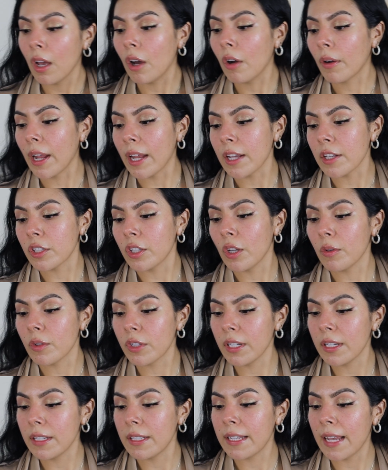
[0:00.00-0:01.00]
Okay, so
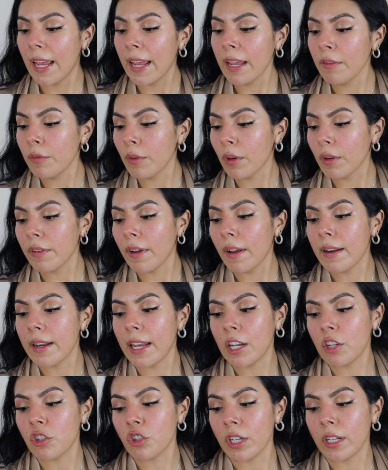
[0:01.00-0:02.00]
today for
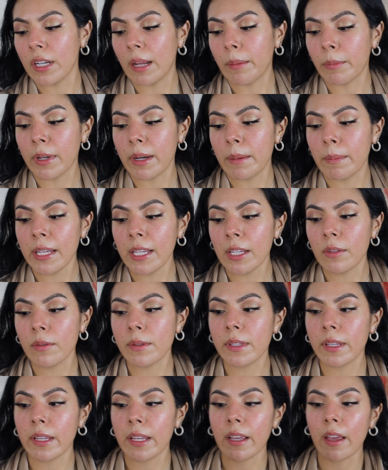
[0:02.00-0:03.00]
foundation, I'm gonna be
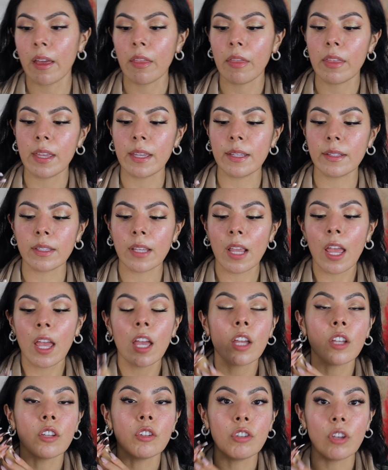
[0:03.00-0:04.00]
using this
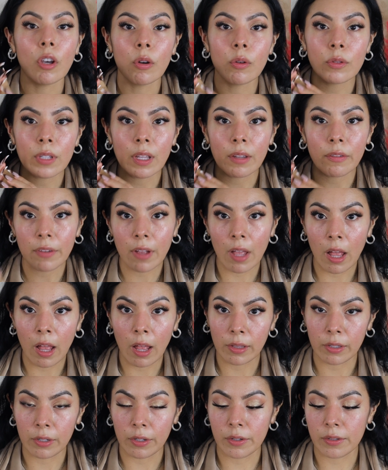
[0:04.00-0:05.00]
Dose of
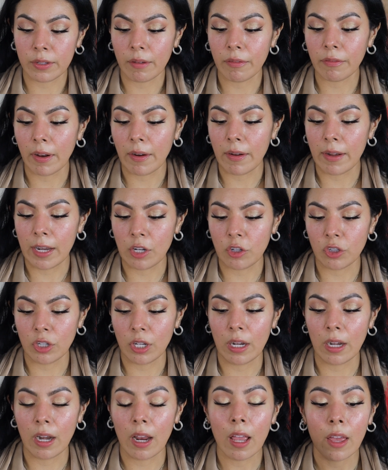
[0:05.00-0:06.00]
Colors
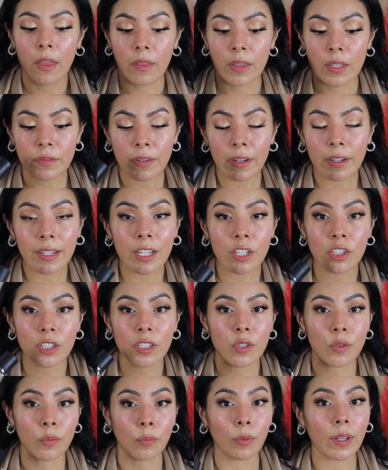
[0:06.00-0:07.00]
foundation. This
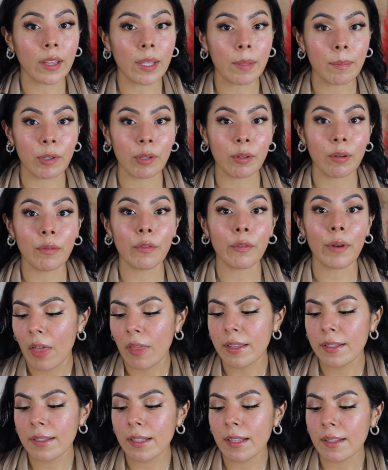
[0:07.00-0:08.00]
foundation is really beautiful.
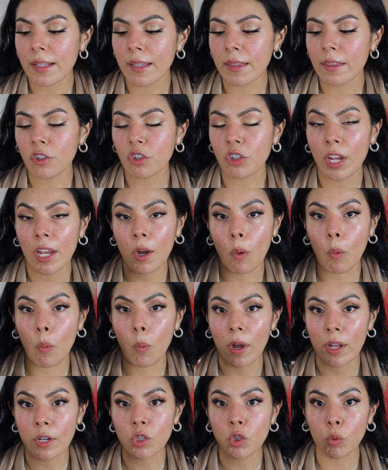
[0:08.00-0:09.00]
This is in the shade
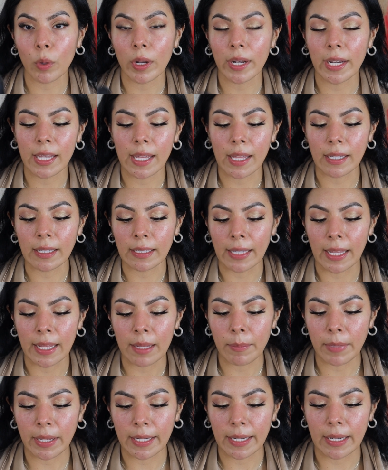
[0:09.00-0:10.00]
120
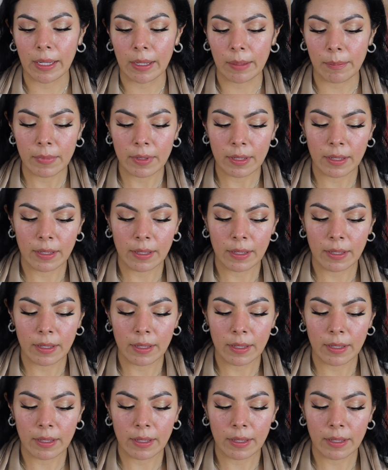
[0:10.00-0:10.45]
Light Medium,